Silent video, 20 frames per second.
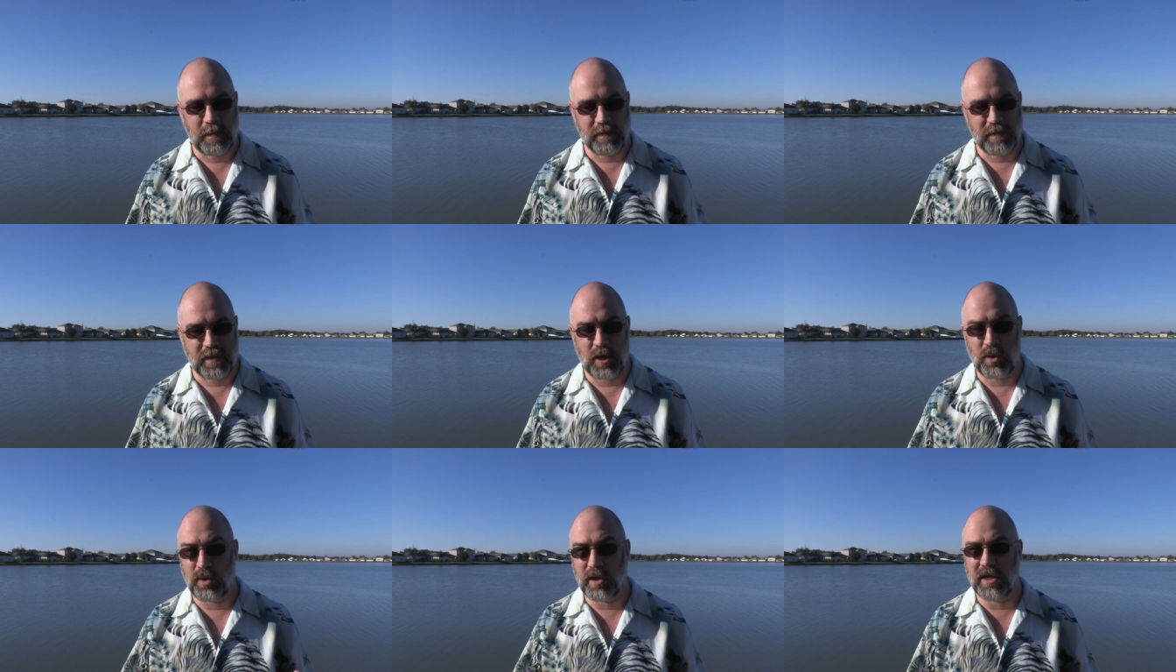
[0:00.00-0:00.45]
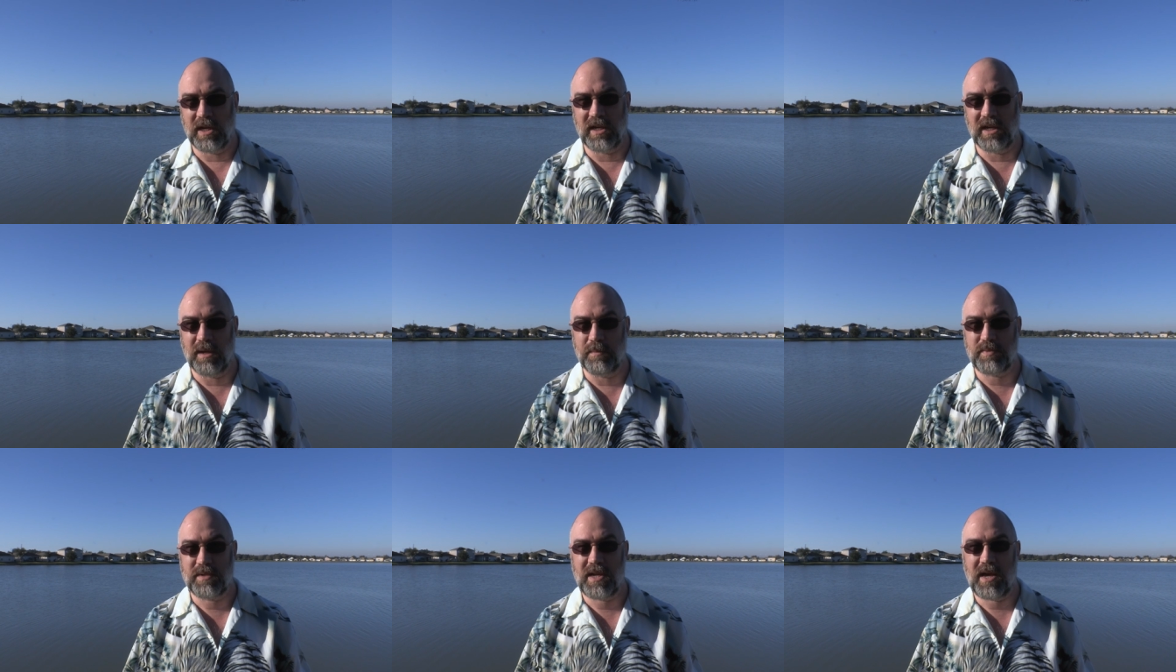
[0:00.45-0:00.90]
that they were
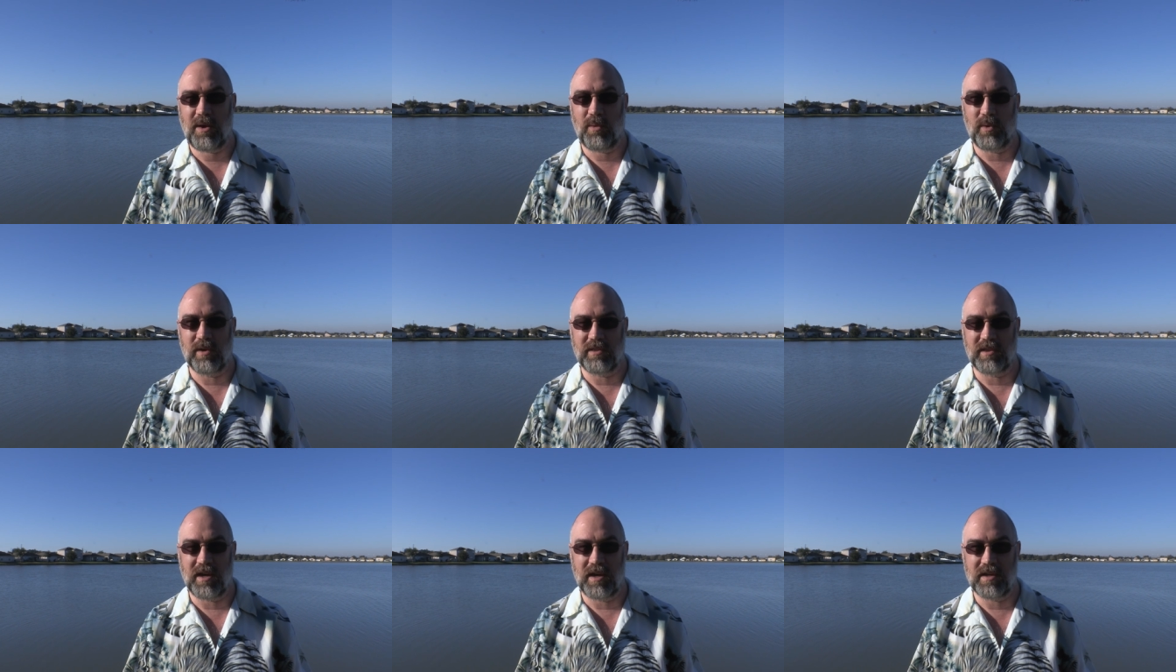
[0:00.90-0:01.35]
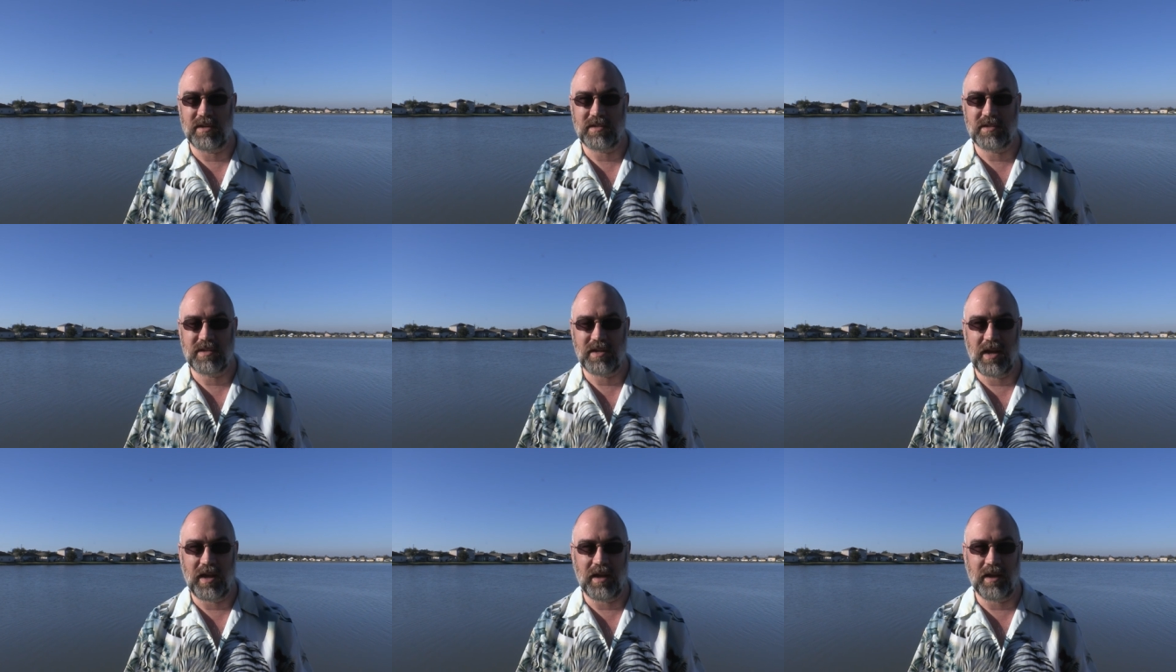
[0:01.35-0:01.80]
getting upset with
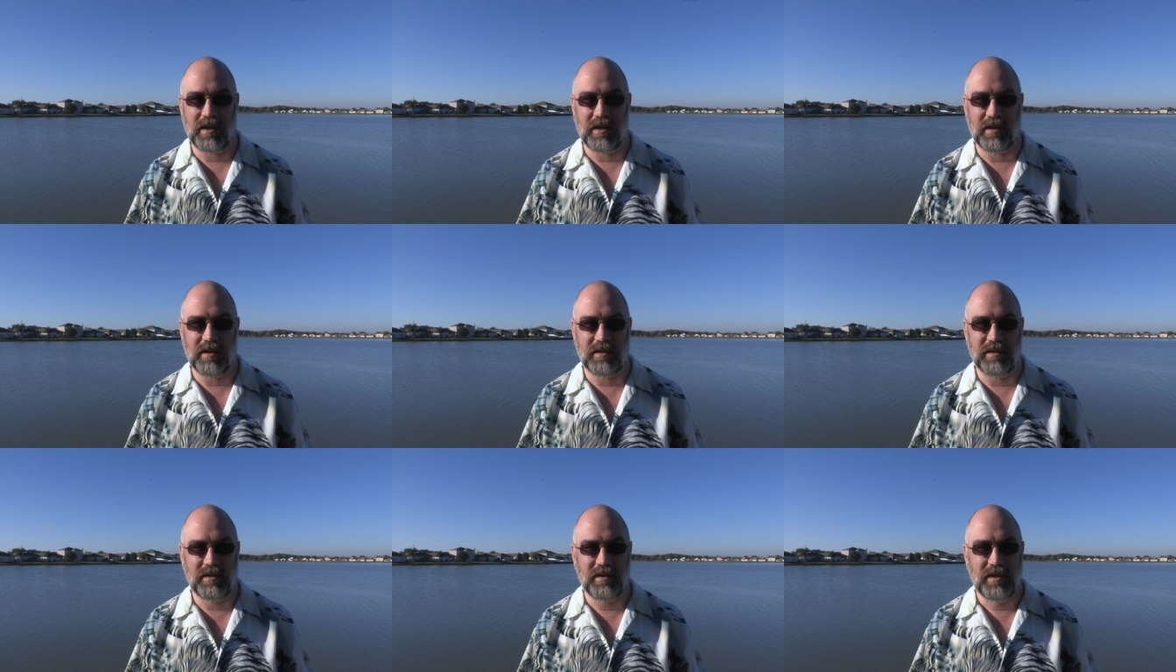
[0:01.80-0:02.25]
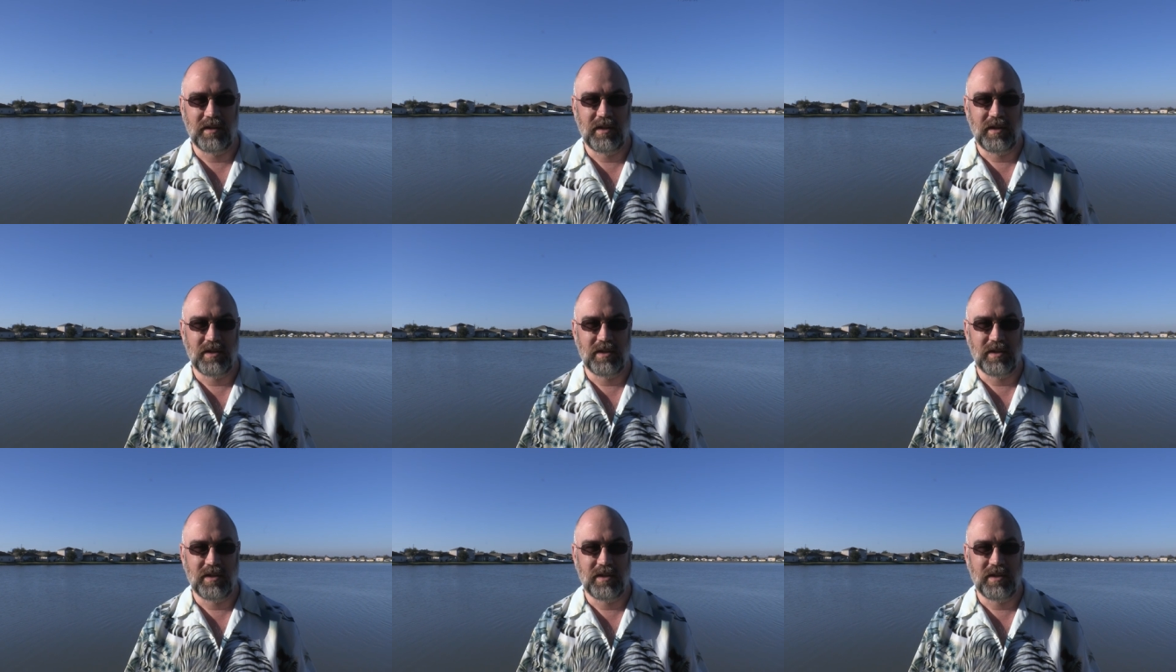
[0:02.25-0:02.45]
us, and